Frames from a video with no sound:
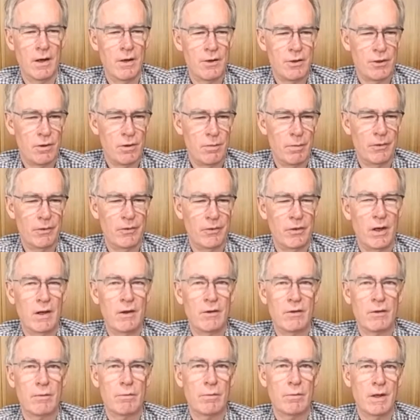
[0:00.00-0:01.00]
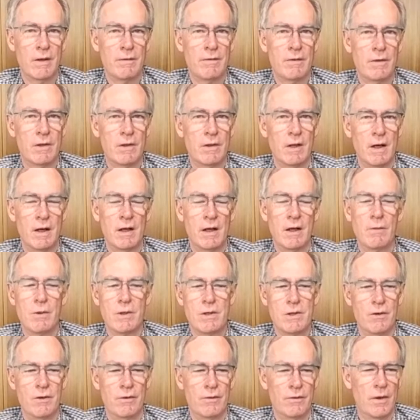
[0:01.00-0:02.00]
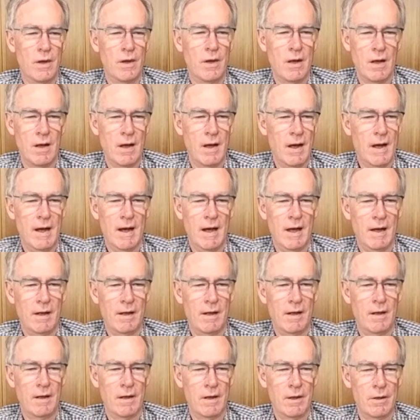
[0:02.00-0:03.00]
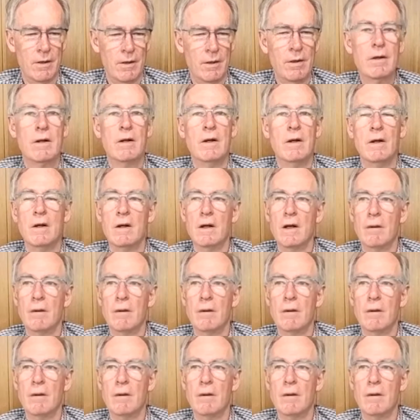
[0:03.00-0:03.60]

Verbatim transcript: Chambertin is a red variety, which is hardly known,